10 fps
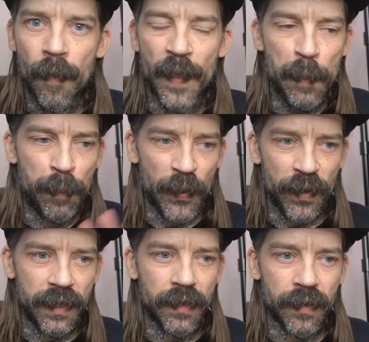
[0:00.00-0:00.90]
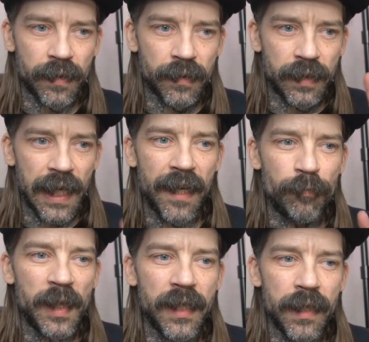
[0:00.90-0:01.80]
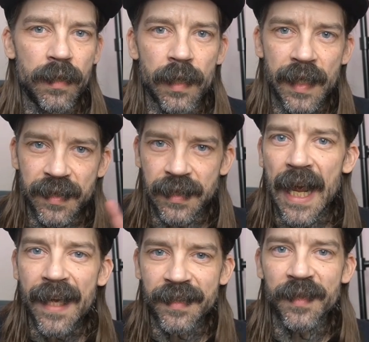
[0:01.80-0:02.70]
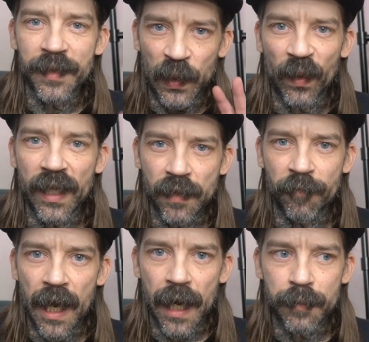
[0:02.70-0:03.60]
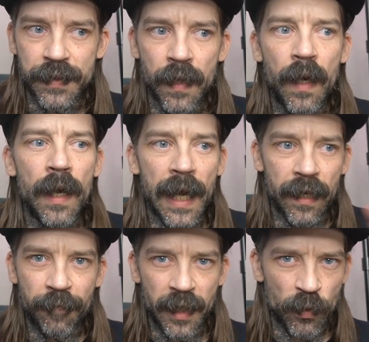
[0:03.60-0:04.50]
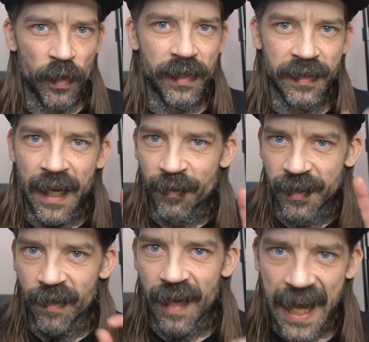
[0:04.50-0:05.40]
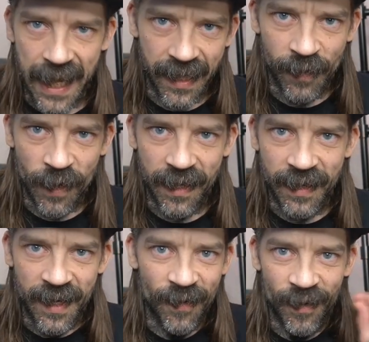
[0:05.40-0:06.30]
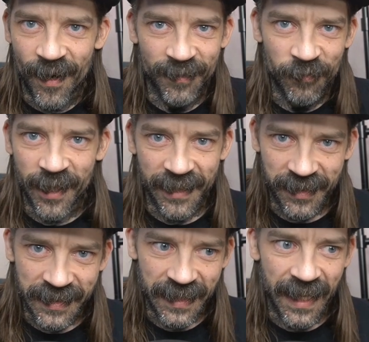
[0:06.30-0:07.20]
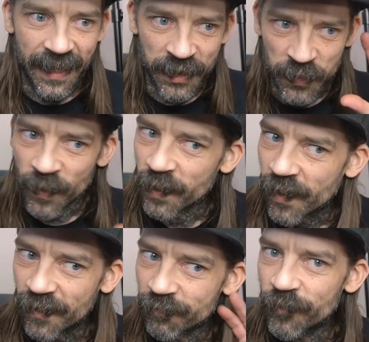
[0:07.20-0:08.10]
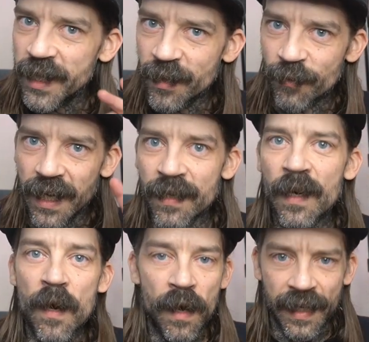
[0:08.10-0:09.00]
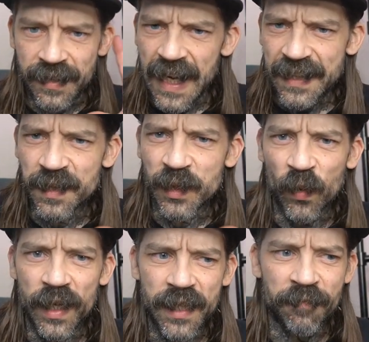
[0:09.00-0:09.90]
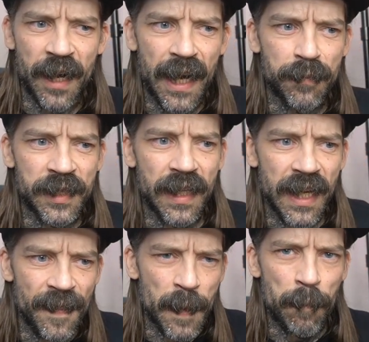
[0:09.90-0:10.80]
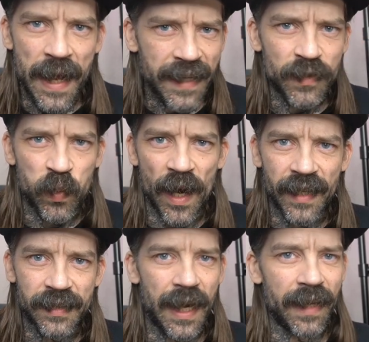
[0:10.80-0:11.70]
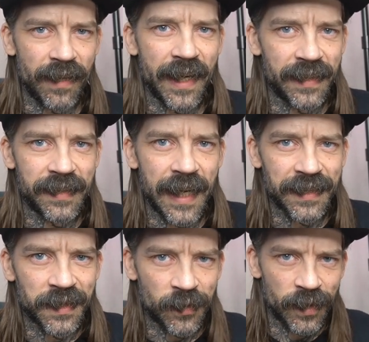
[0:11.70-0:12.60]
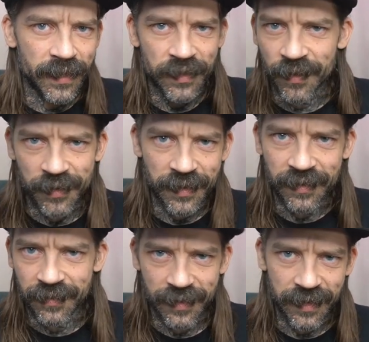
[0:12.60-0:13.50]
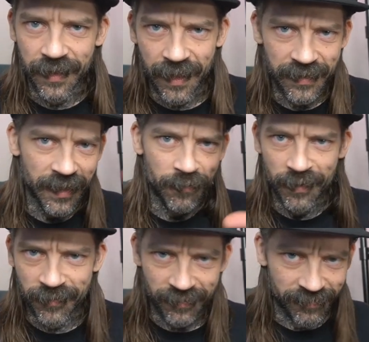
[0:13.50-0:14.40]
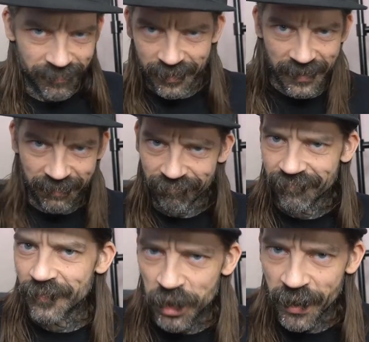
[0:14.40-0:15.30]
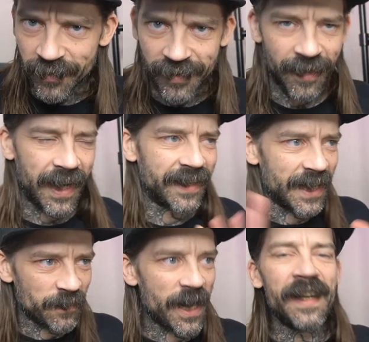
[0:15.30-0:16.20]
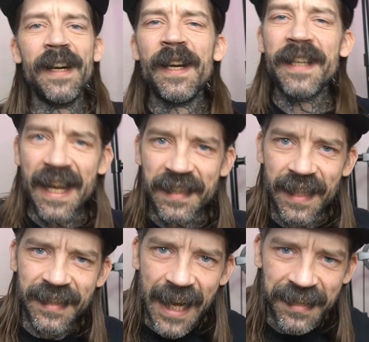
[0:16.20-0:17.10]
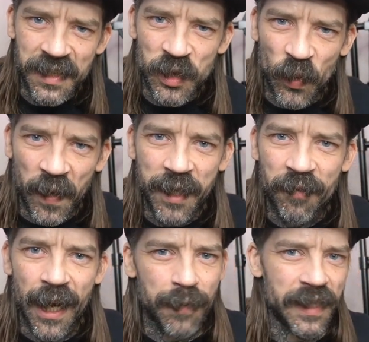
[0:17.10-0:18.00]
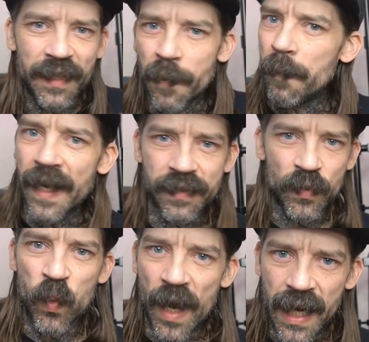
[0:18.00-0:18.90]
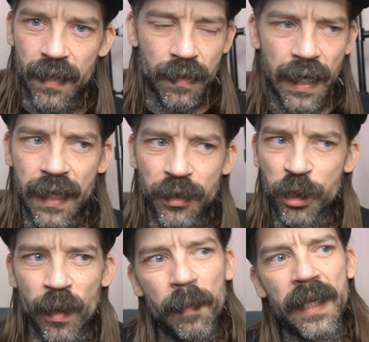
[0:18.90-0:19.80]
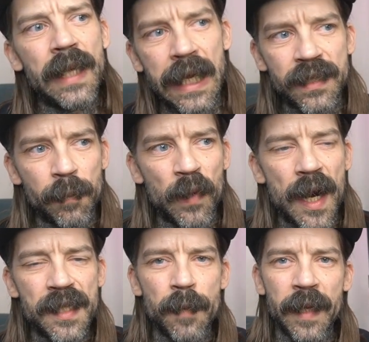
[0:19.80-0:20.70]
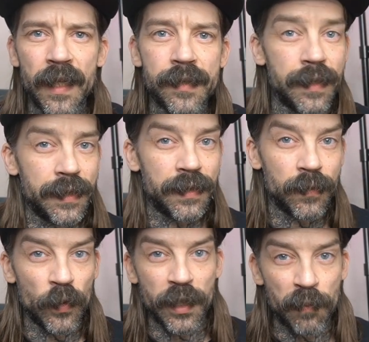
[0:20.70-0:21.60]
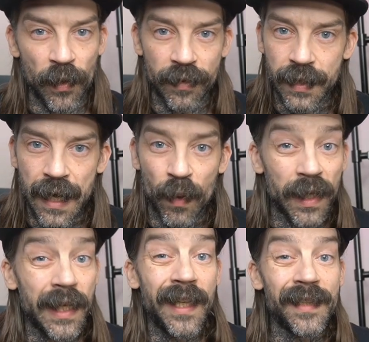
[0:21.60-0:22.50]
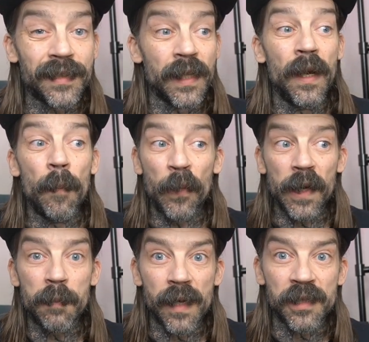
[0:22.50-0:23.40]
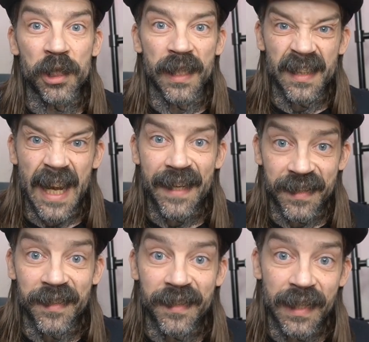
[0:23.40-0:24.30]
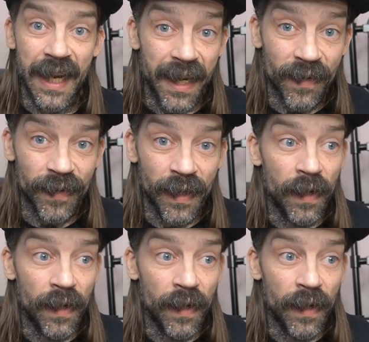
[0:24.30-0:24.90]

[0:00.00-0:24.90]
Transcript: The book gave me Assassin's Creed vibes. And if anyone is out there hating right now on what I just said, I just want to reiterate, Assassin's Creed vibes in the best ways. I like Assassin's Creed, so just in case anyone would just chill. All right, anyway. Yes, Assassin's Creed vibes in the best way. And it shouldn't be that surprising, because this, when you boil it down, is pretty much an assassin's tale.